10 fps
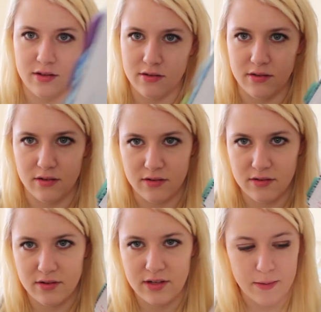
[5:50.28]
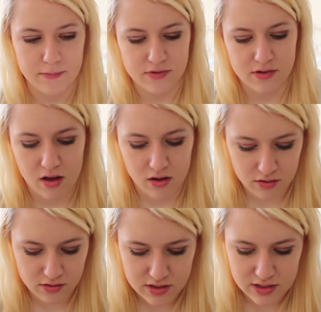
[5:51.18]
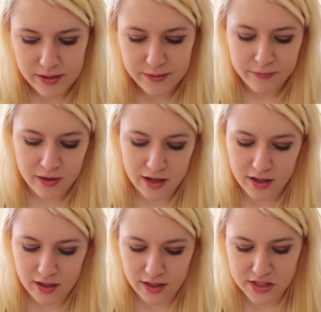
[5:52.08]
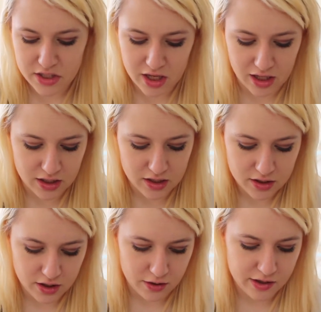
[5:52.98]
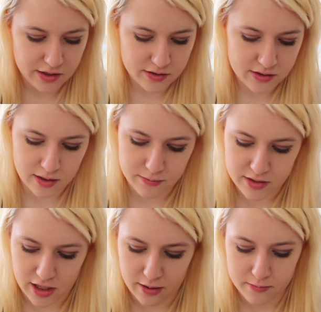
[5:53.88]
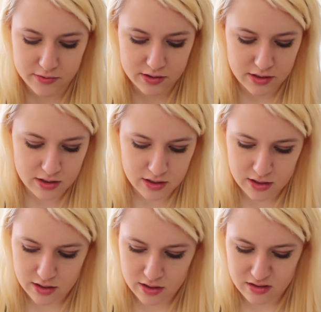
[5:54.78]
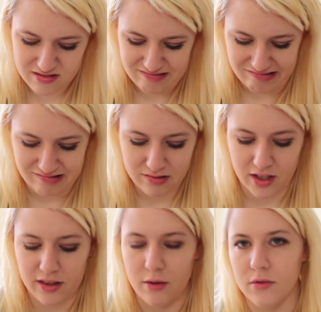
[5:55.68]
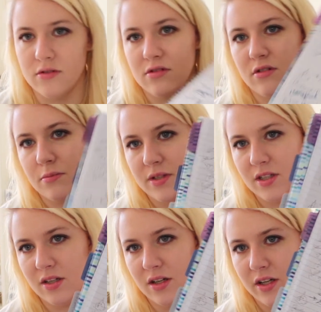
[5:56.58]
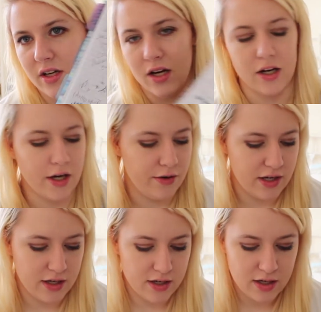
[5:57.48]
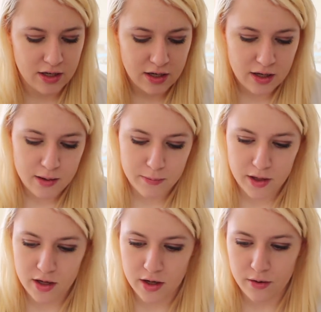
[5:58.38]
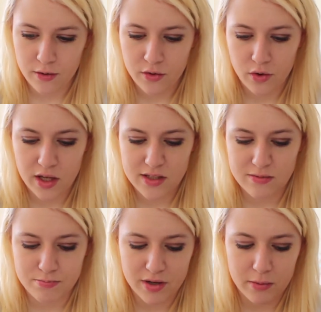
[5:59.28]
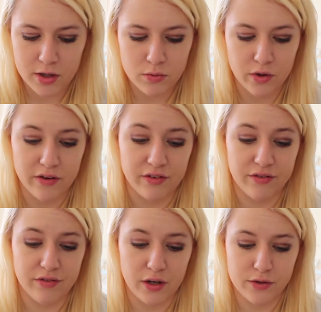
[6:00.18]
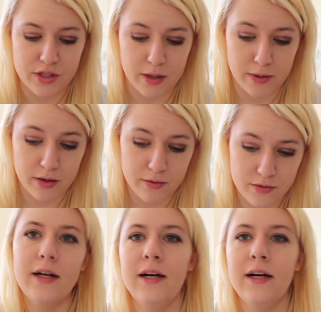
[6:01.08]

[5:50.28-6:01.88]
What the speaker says: This is stem cells and I like to colour code it sometimes. Like that one's not particularly colour coded. But you know, it's pretty much whatever floats your boat.